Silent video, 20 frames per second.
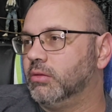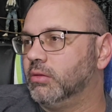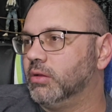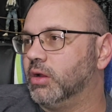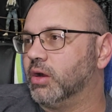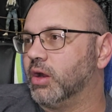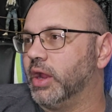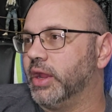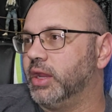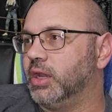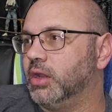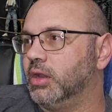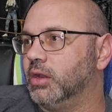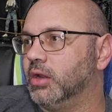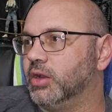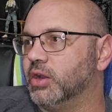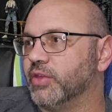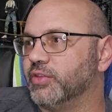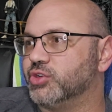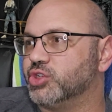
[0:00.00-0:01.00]
all right,
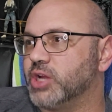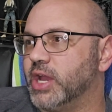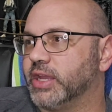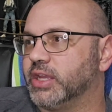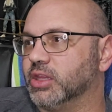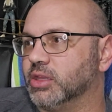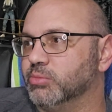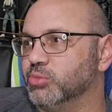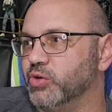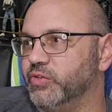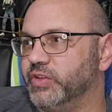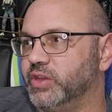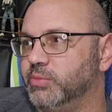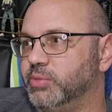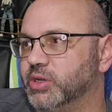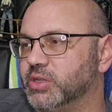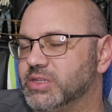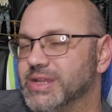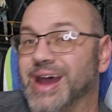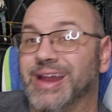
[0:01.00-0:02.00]
another Dracula movie,
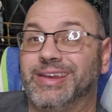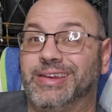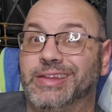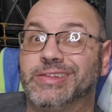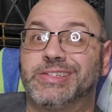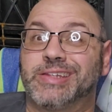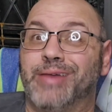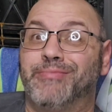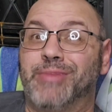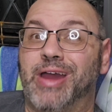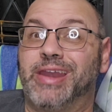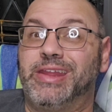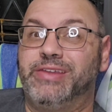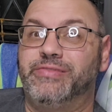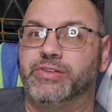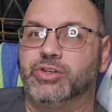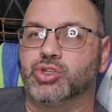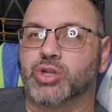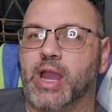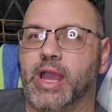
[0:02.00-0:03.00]
but not this time, not
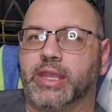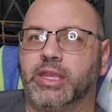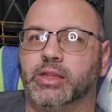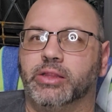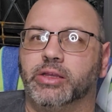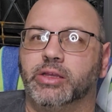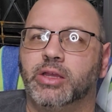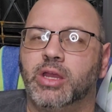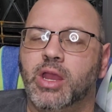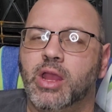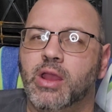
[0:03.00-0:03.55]
even Dracula.